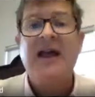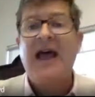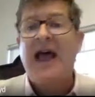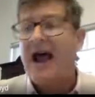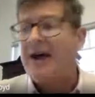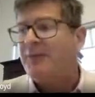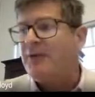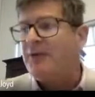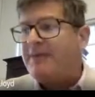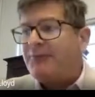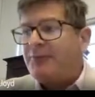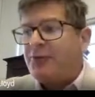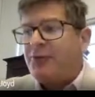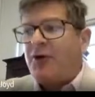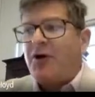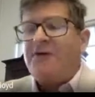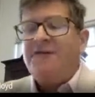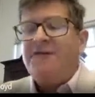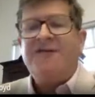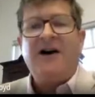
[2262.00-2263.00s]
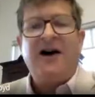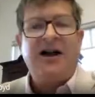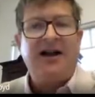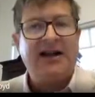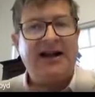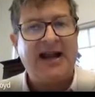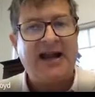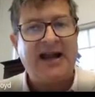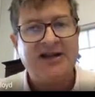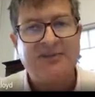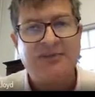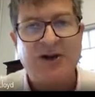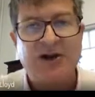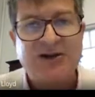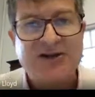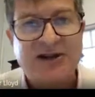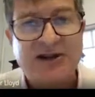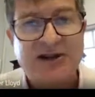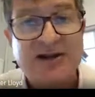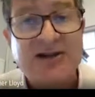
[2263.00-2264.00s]
And we profile the
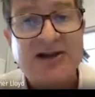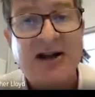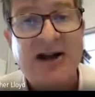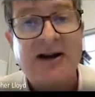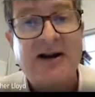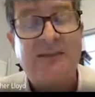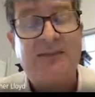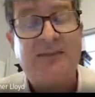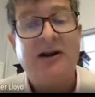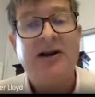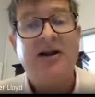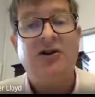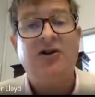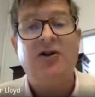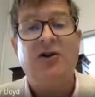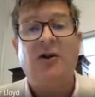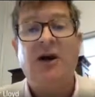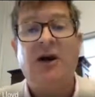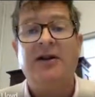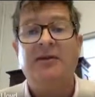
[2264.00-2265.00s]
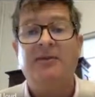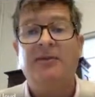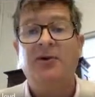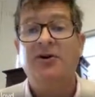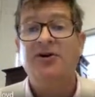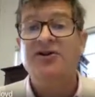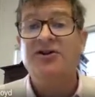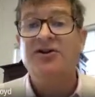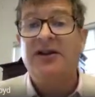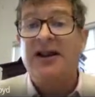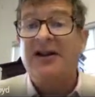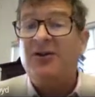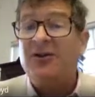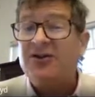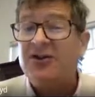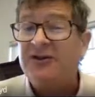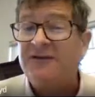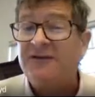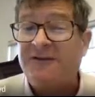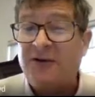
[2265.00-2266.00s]
experts in the encyclopedia throughout the book, so they're not
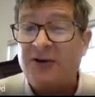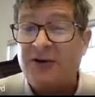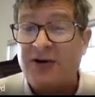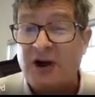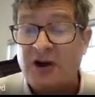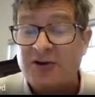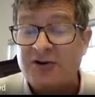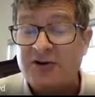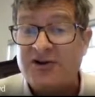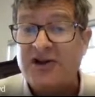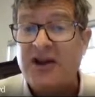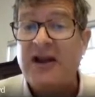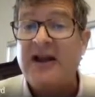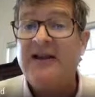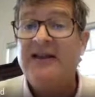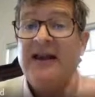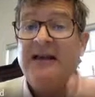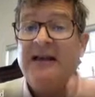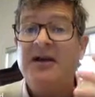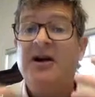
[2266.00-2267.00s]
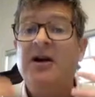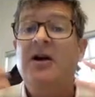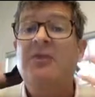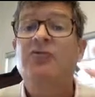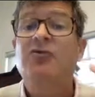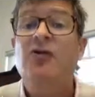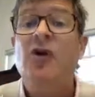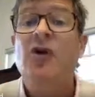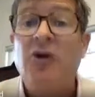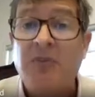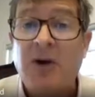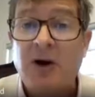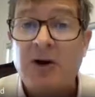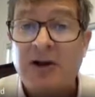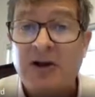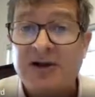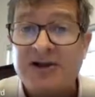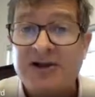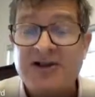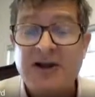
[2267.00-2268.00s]
just footnotes, they become role
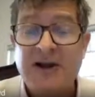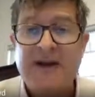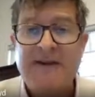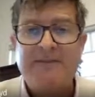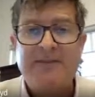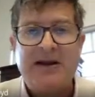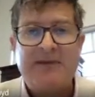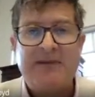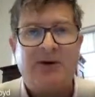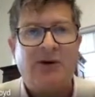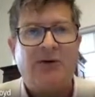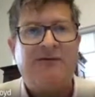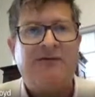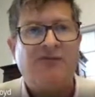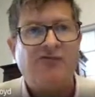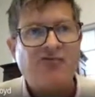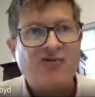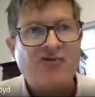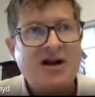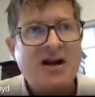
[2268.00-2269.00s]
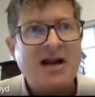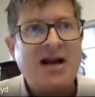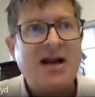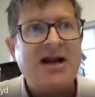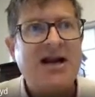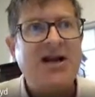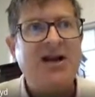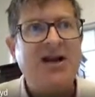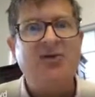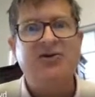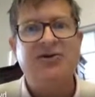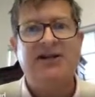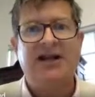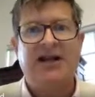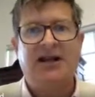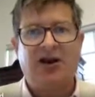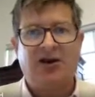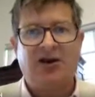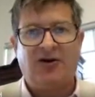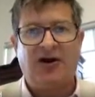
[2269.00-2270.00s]
models, people who really use their
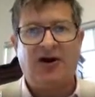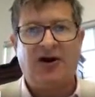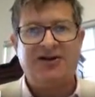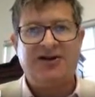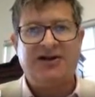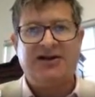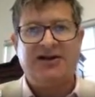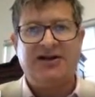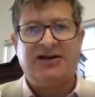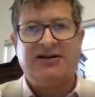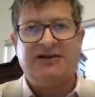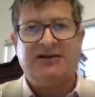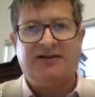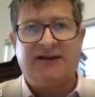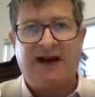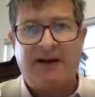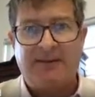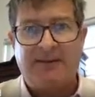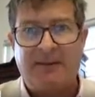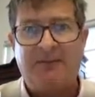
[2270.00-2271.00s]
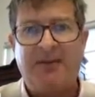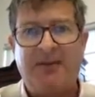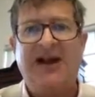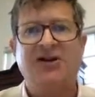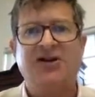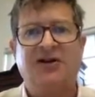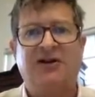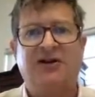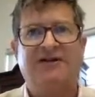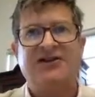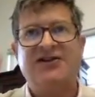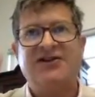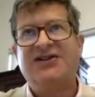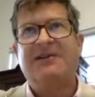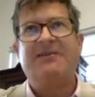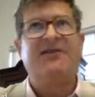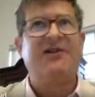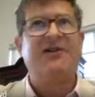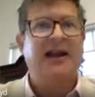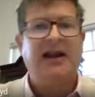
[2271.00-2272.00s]
curiosity to develop a passion for
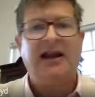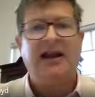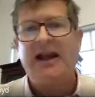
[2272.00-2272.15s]
something